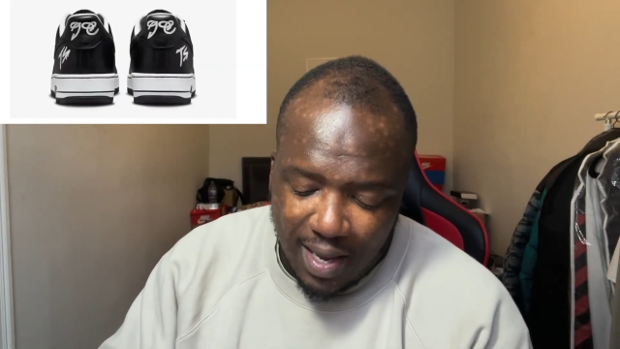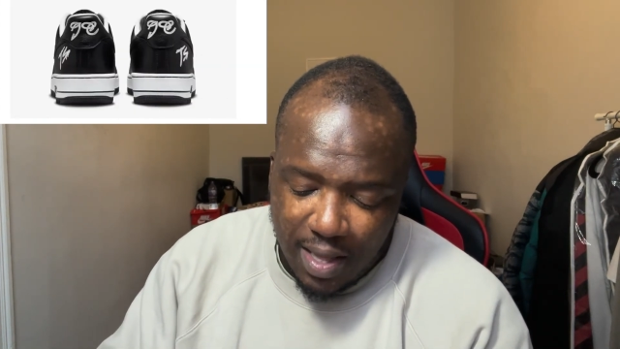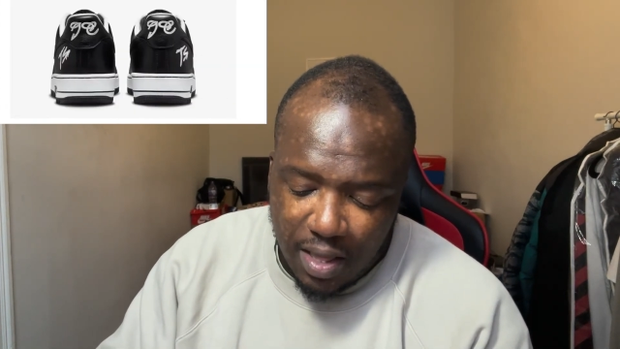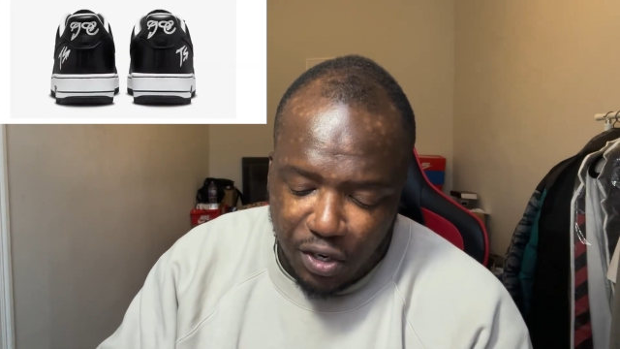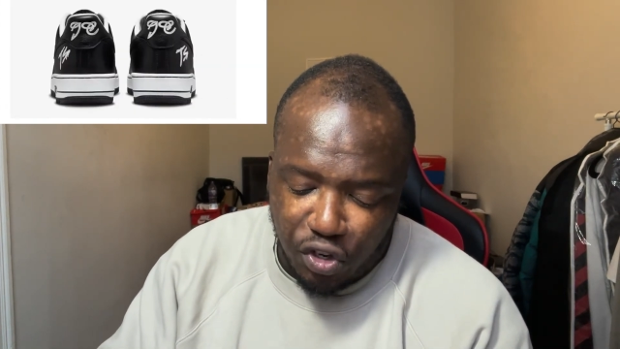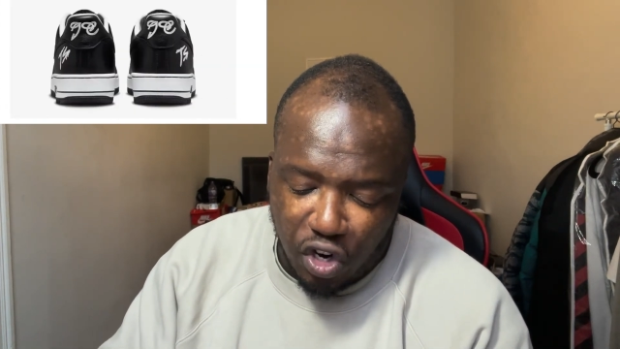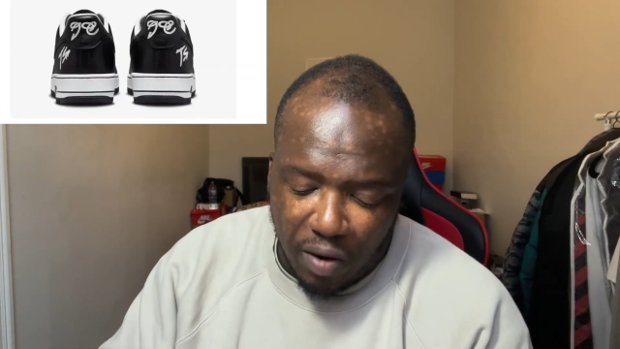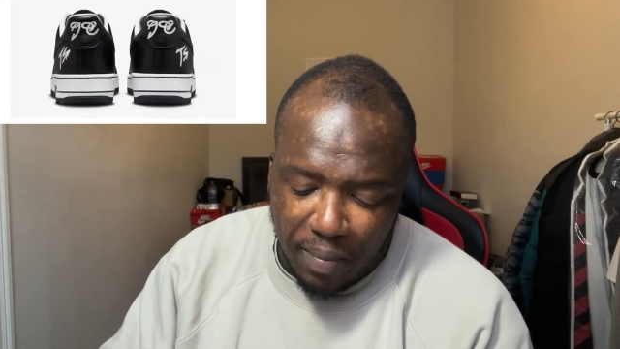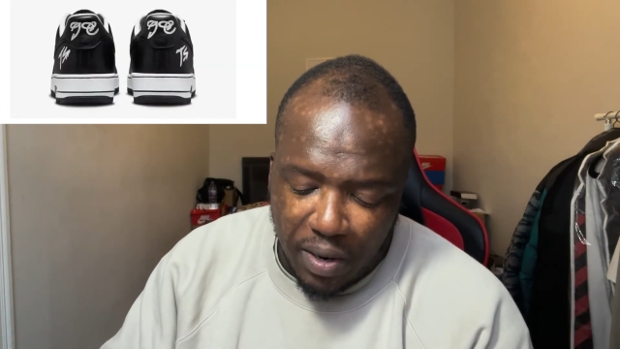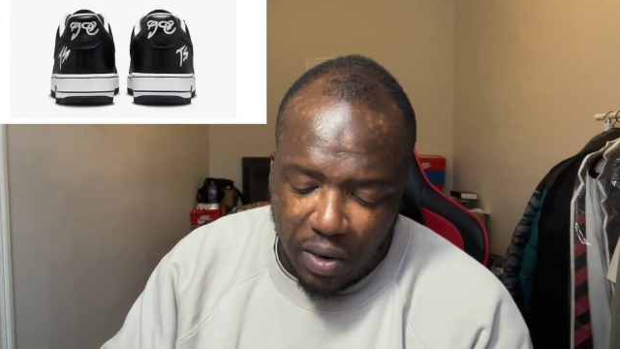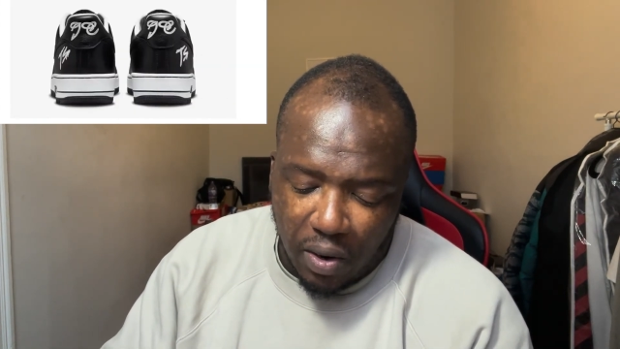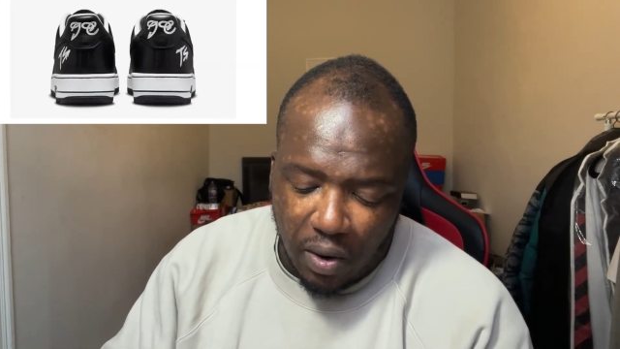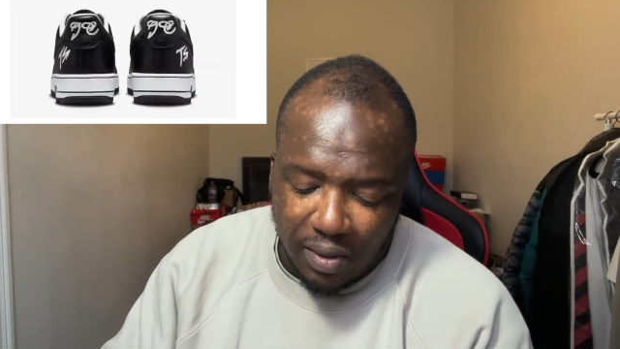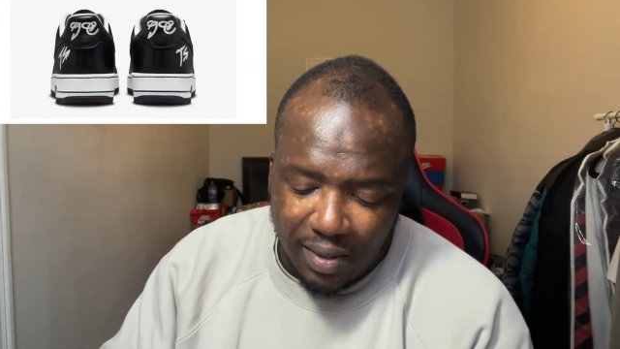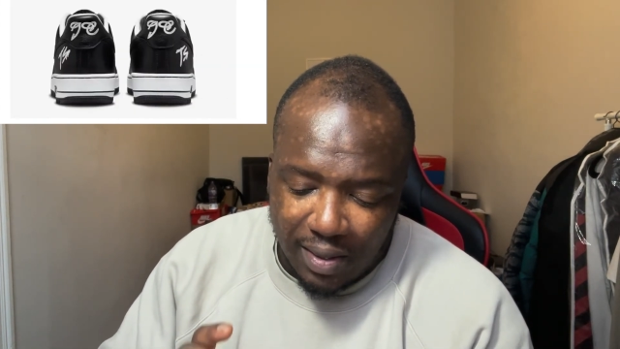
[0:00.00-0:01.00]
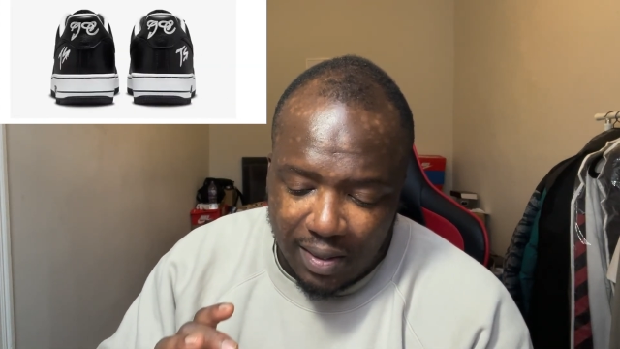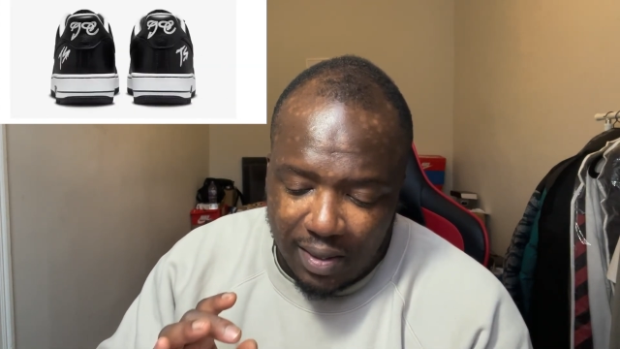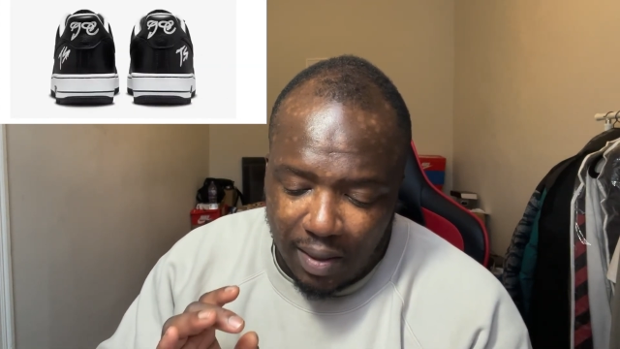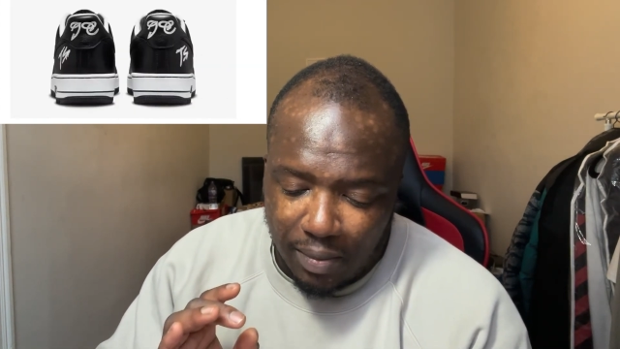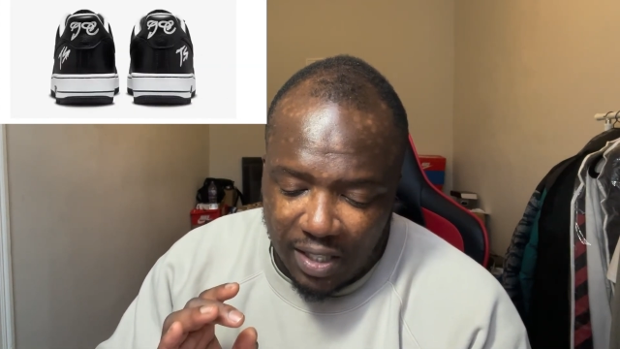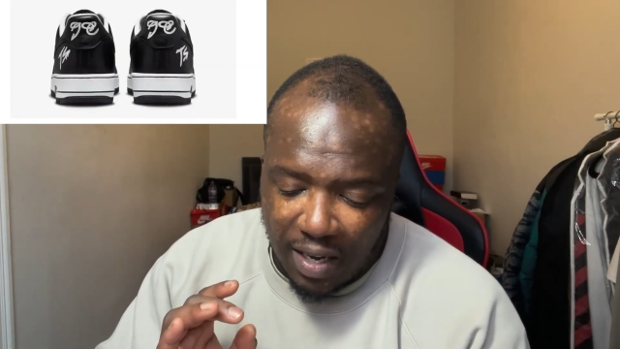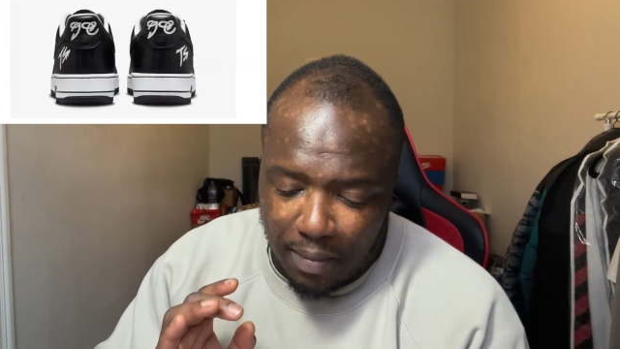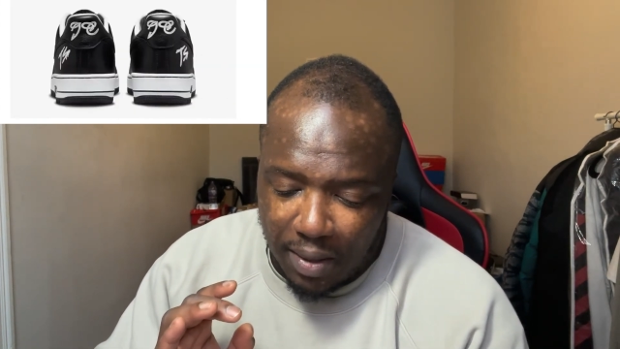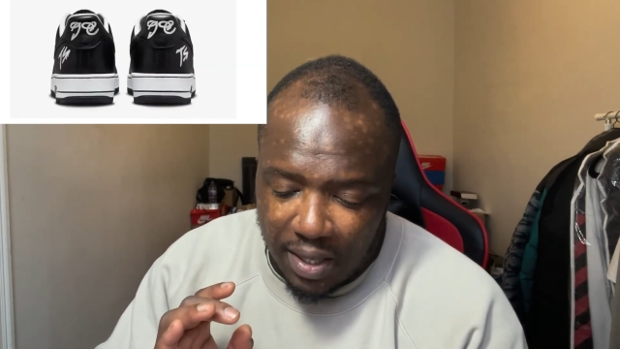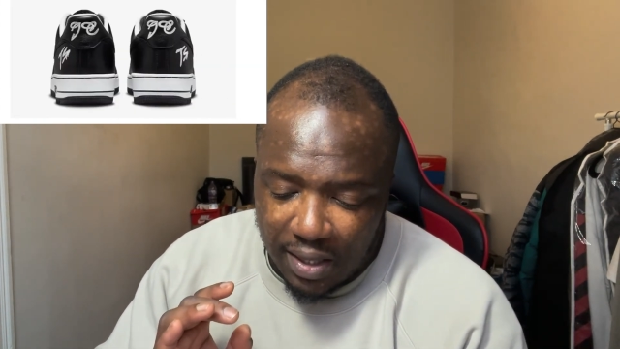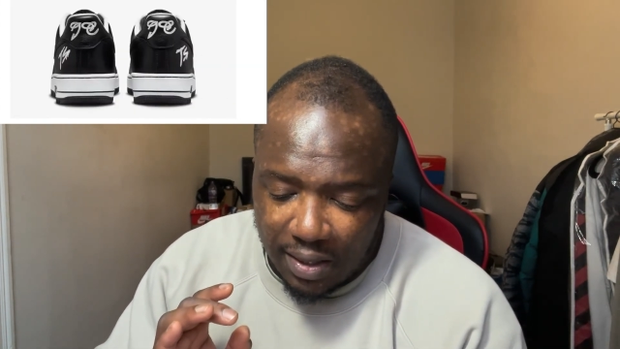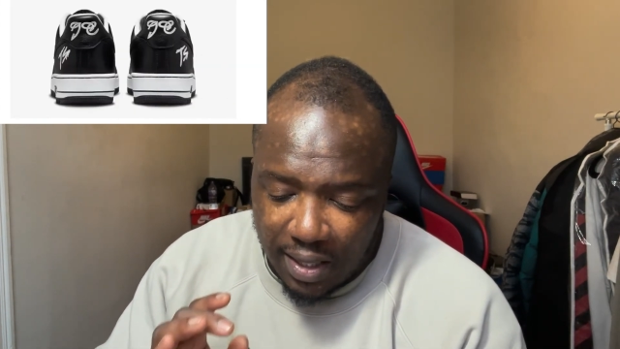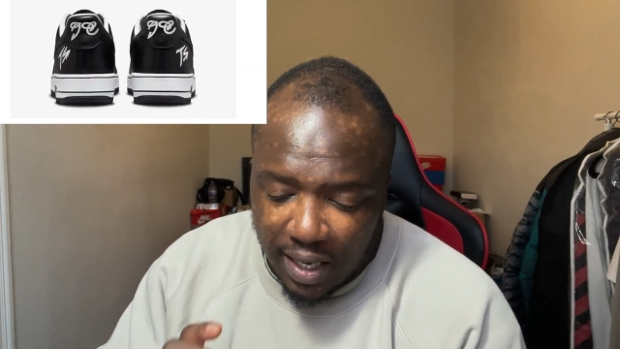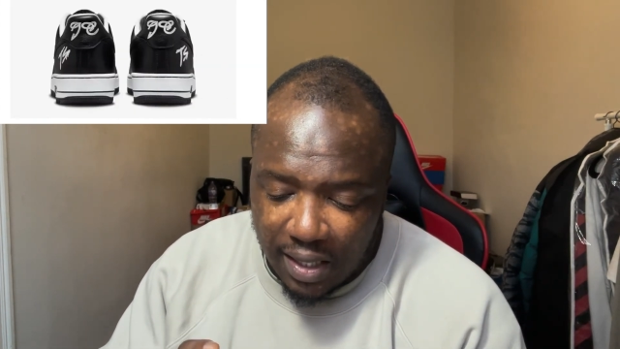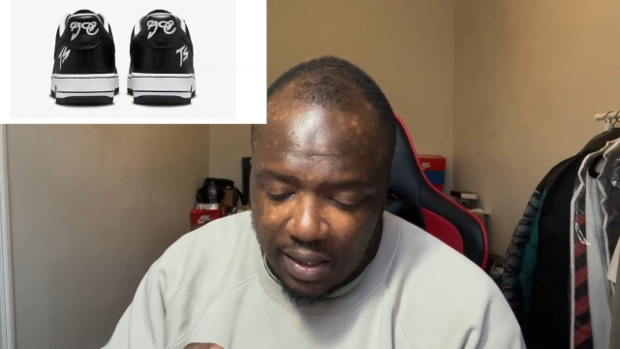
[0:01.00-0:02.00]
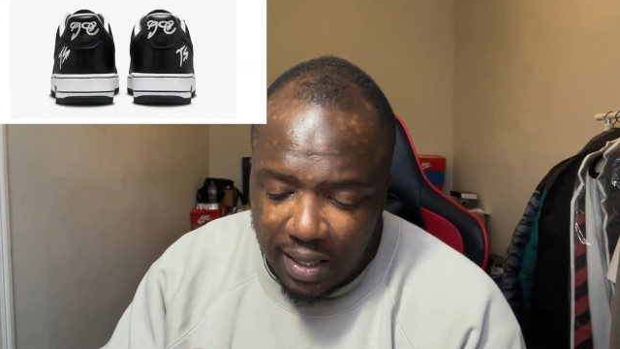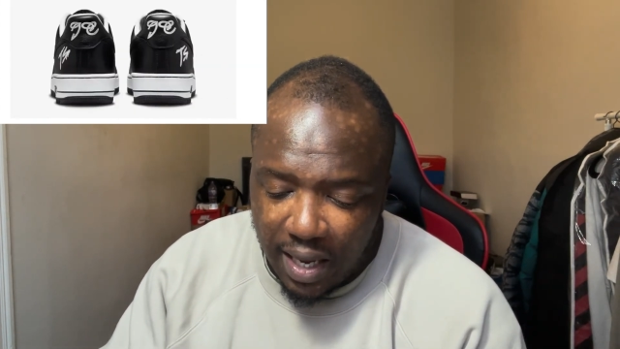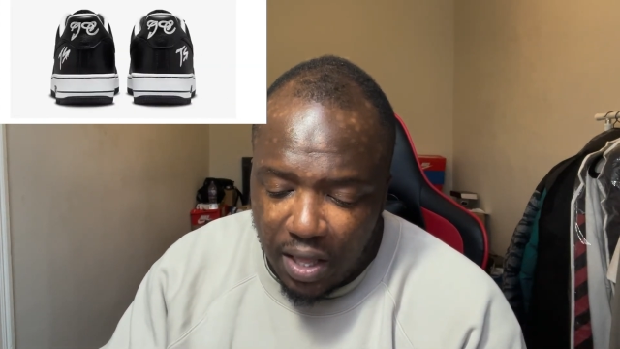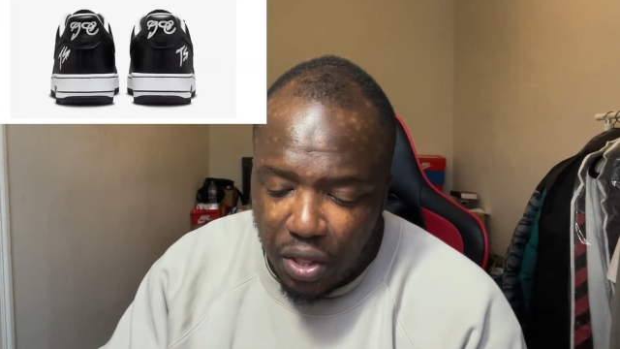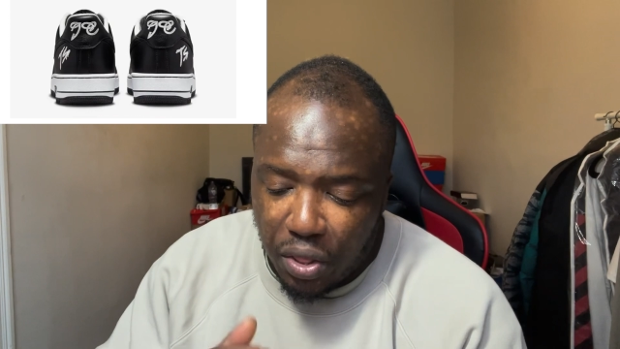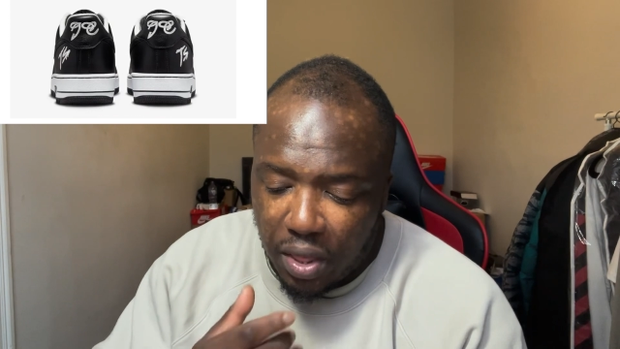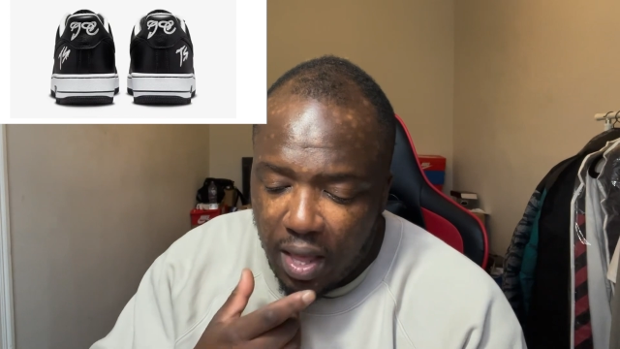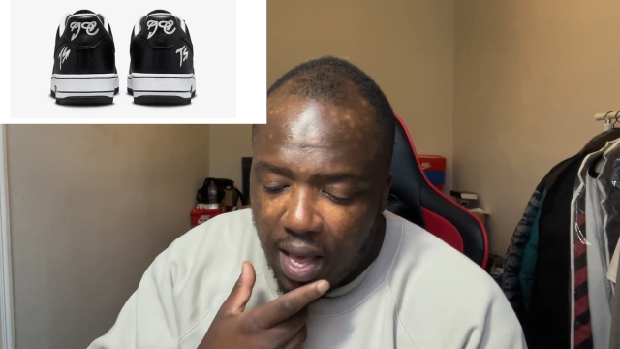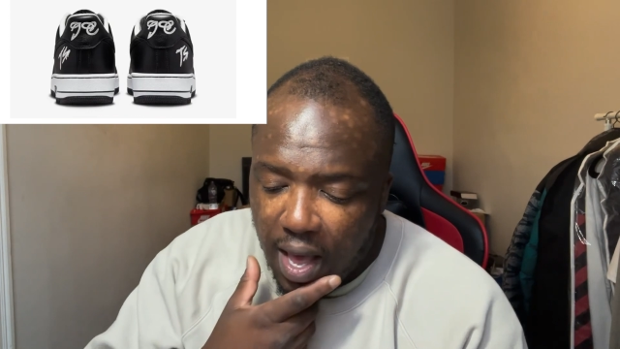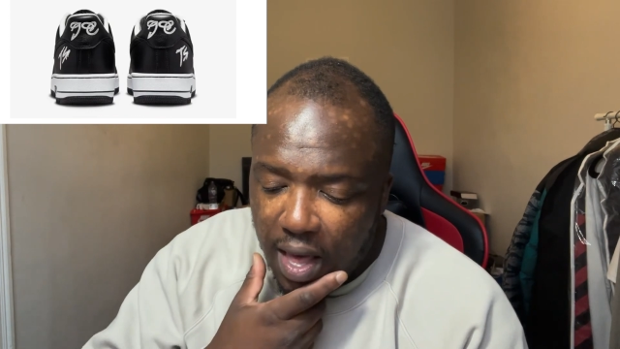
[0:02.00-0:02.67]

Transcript: The dropping on September the 16th.